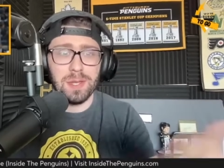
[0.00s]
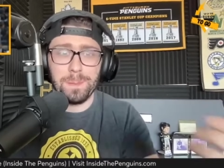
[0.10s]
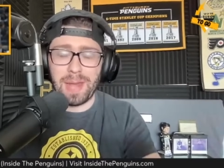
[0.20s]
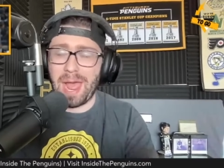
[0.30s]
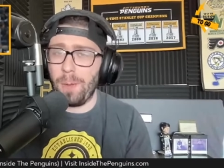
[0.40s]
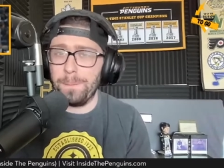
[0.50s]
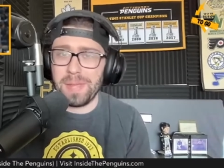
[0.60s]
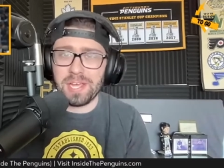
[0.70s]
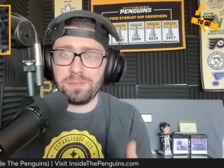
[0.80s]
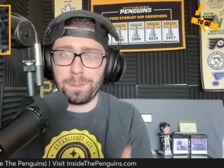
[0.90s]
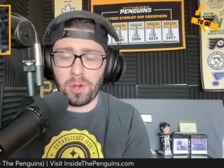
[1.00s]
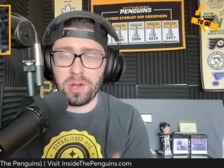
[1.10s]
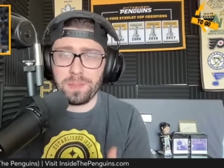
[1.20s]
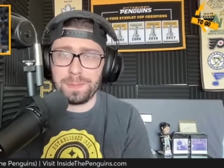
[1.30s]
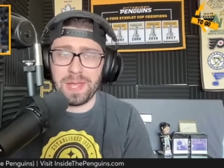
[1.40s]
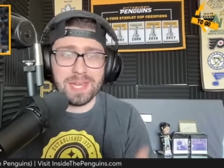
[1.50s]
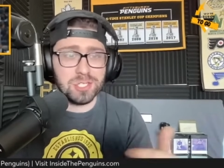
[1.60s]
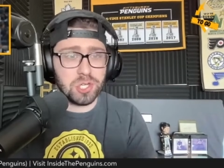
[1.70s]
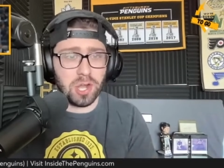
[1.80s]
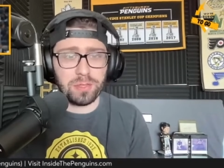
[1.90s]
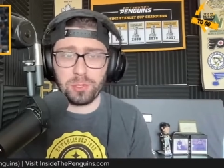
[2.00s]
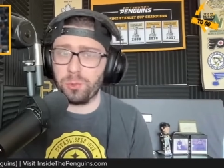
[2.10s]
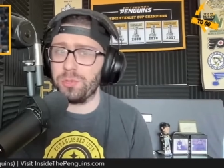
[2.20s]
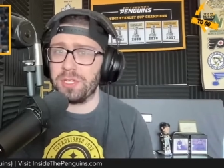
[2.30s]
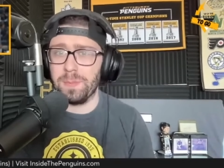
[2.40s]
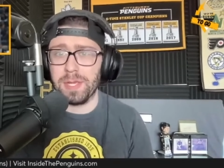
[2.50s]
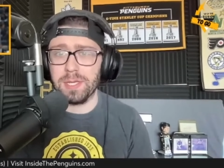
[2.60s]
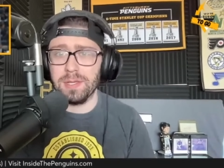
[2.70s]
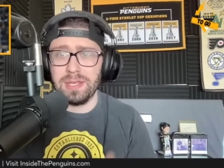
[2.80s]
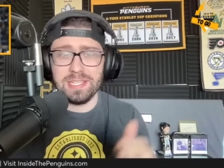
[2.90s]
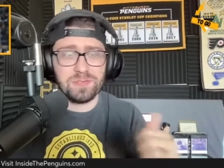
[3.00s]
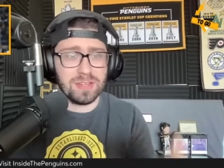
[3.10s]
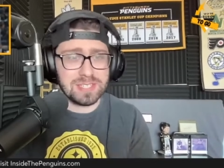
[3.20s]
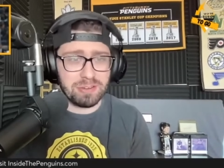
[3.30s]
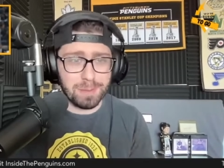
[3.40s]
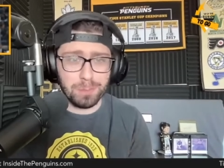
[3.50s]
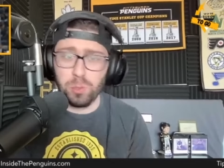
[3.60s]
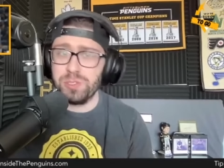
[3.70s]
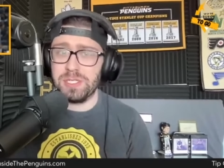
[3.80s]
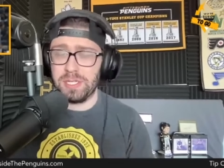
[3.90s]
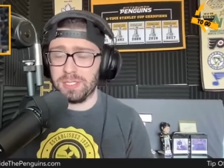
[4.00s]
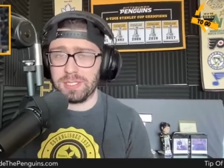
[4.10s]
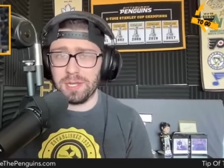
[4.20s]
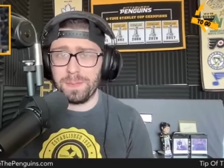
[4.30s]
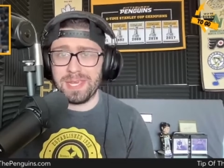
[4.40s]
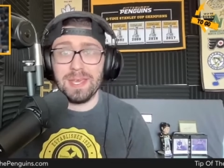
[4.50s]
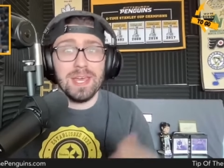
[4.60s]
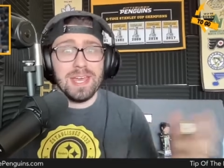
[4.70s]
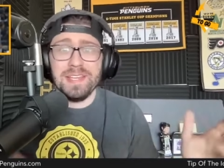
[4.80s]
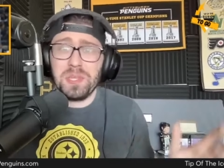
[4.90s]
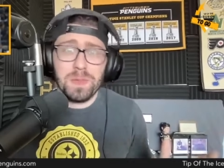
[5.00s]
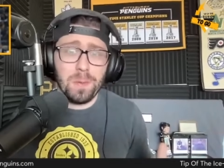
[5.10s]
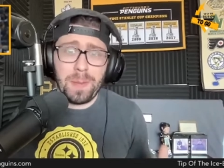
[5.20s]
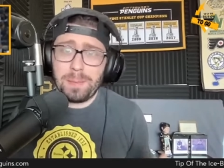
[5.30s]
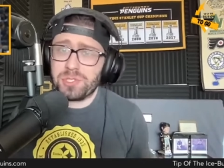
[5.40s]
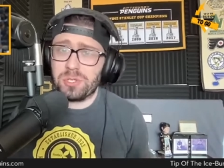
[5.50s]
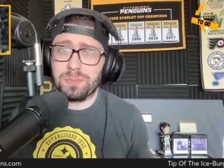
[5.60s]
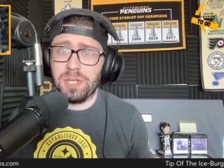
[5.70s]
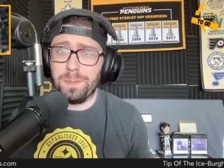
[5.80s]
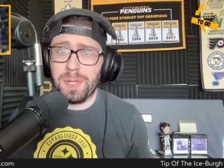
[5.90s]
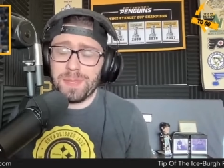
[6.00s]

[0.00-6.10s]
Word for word: But how big of a part of the plan is Jonathan Gruden going to be? Is Valtteri Puustinen going to be? Is Emil Bemstrom going to be?